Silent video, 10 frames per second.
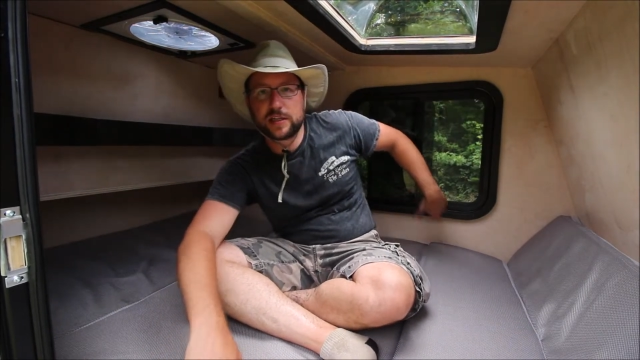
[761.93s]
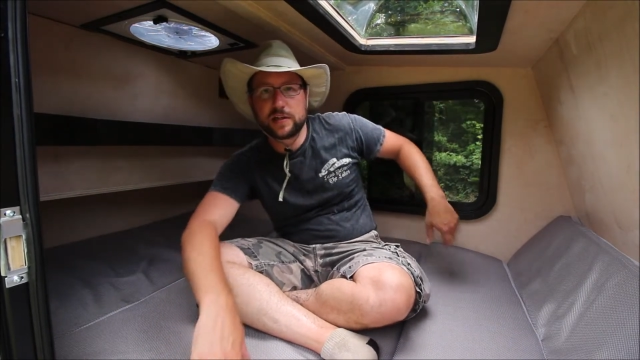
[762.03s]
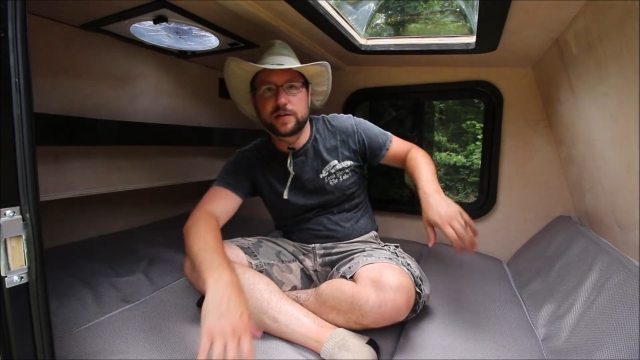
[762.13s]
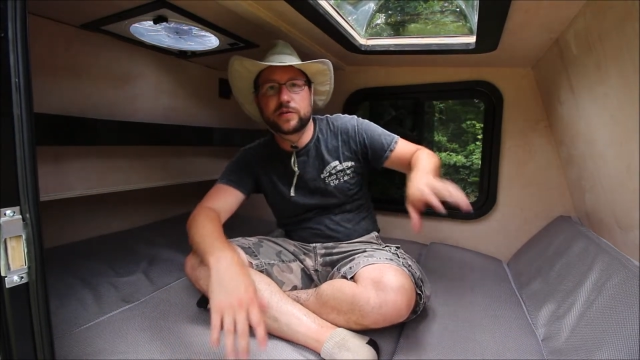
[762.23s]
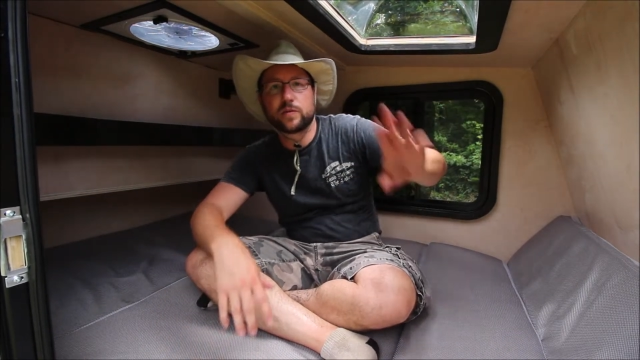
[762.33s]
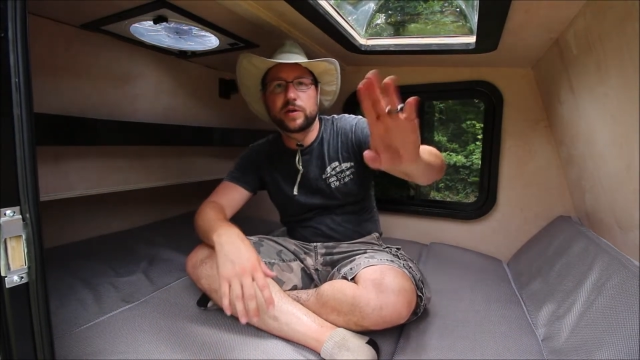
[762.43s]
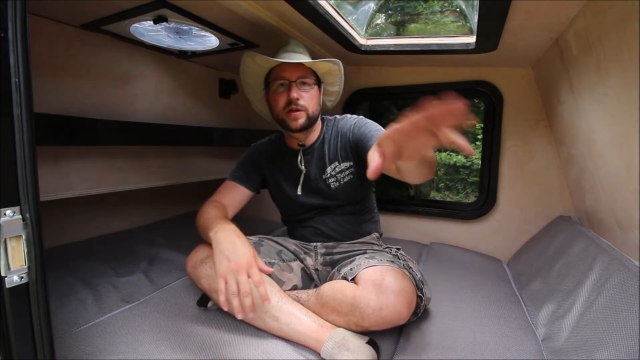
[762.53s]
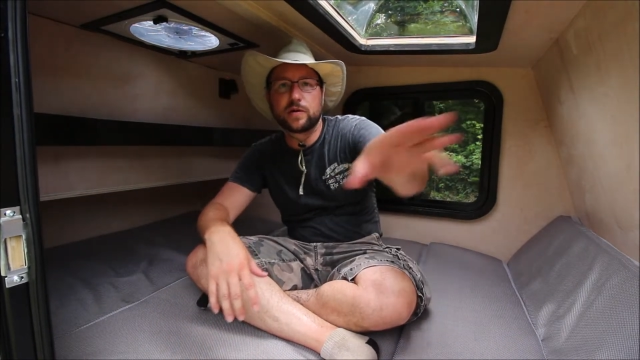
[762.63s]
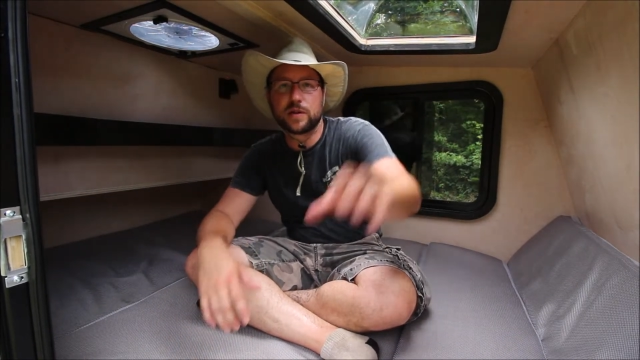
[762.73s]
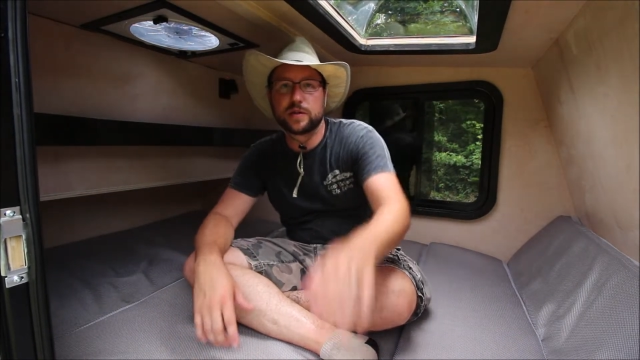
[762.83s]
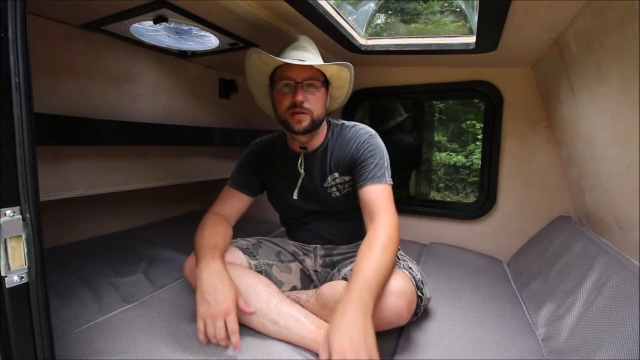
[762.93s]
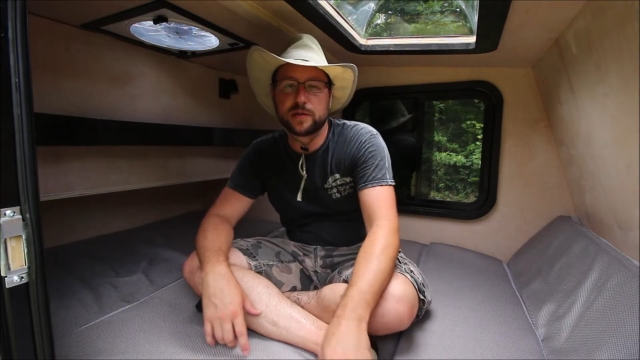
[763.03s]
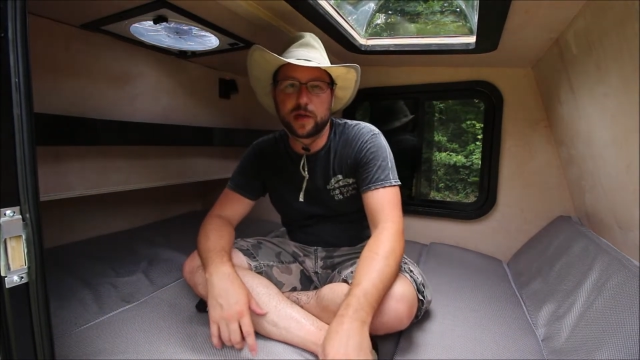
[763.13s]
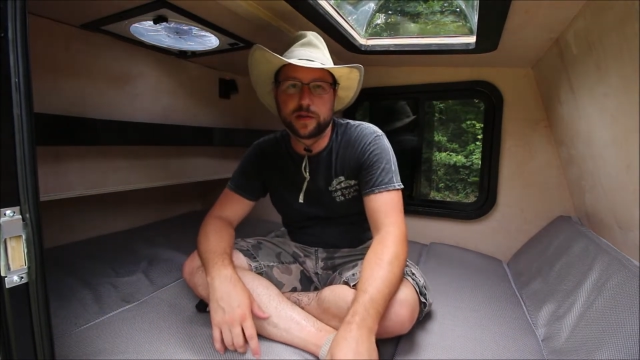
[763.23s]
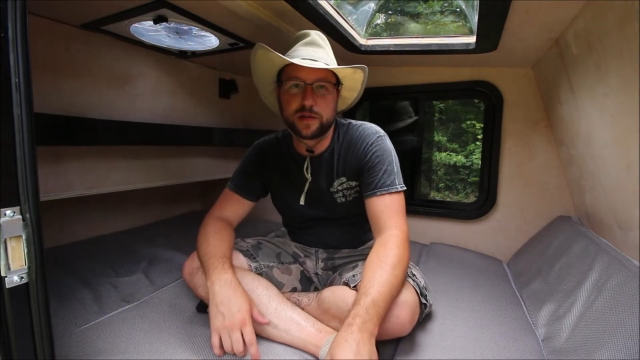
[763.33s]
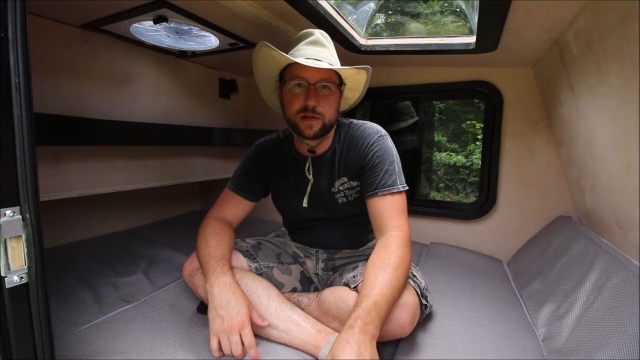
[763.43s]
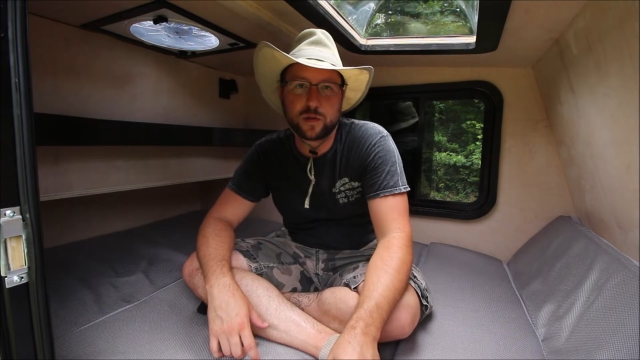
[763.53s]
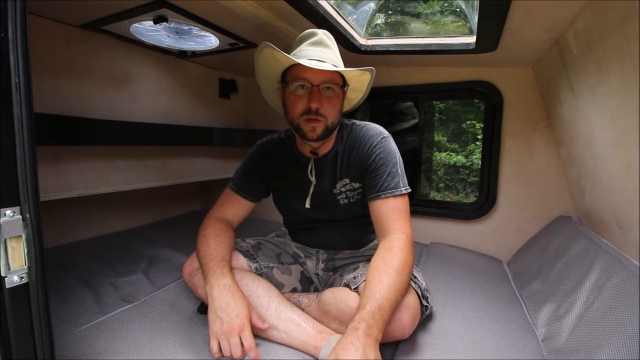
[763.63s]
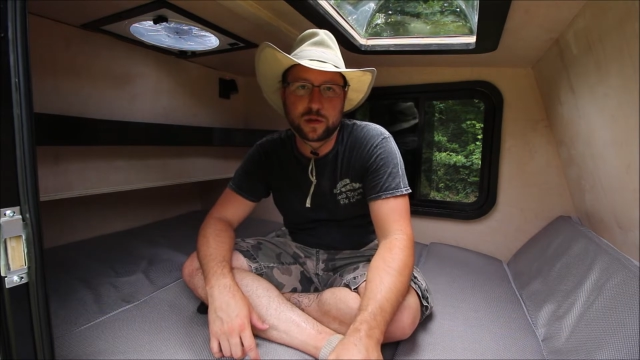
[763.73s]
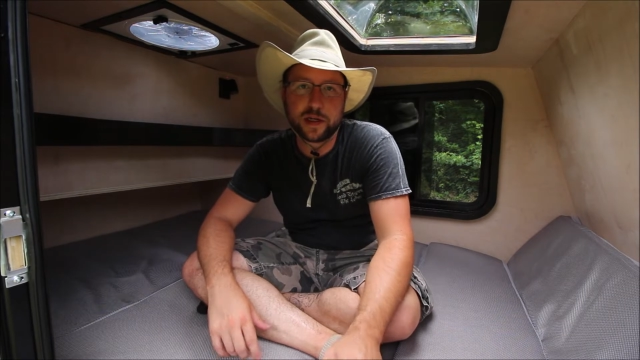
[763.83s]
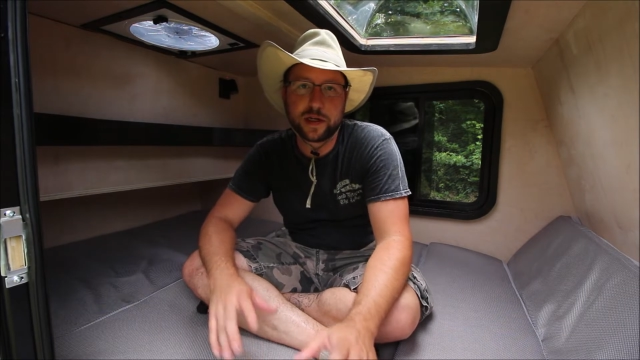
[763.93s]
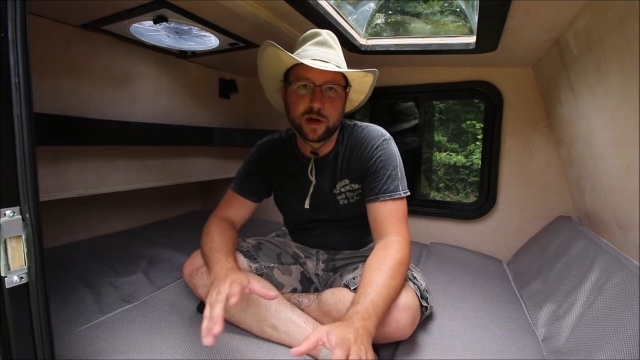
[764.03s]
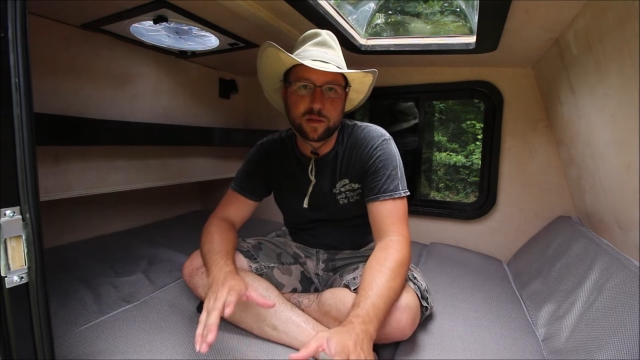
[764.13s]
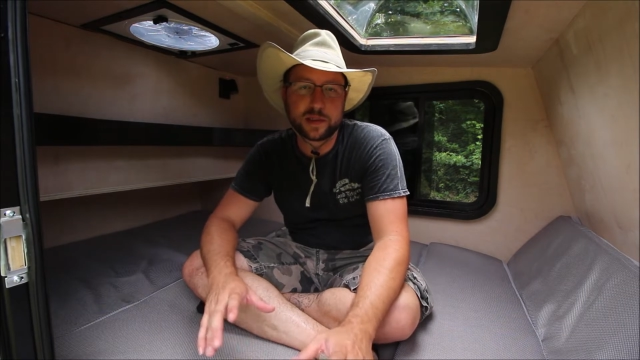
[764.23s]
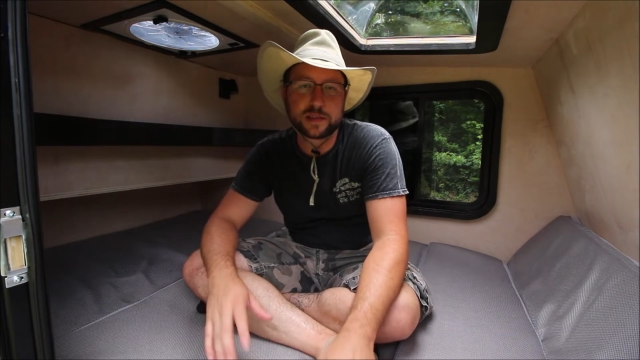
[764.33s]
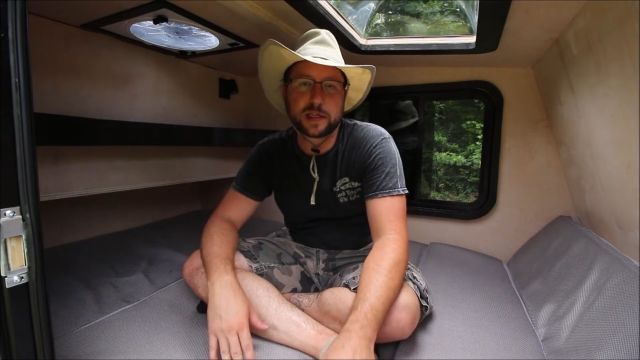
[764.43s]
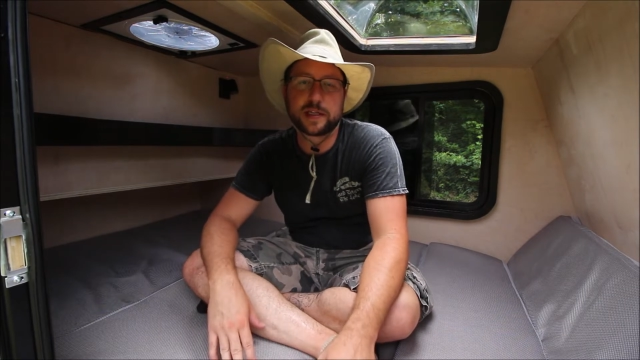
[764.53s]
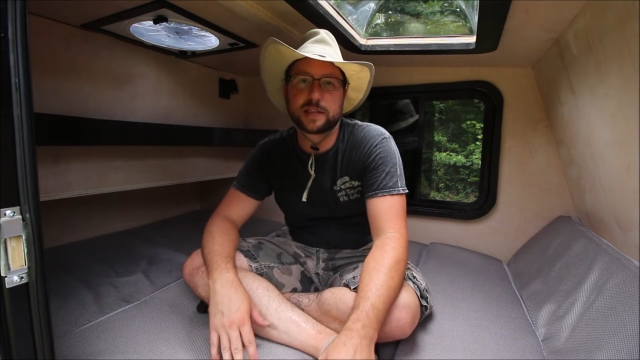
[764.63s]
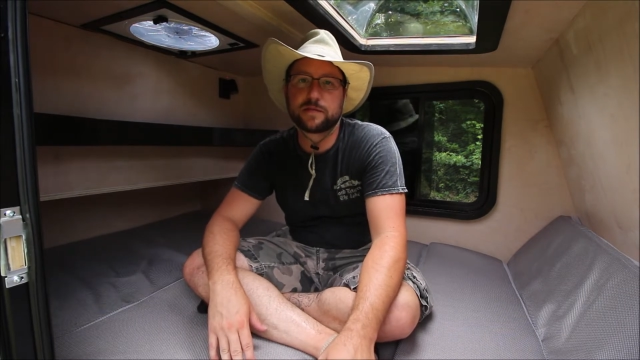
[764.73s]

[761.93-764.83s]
here. The window on the door, it opens, I can get some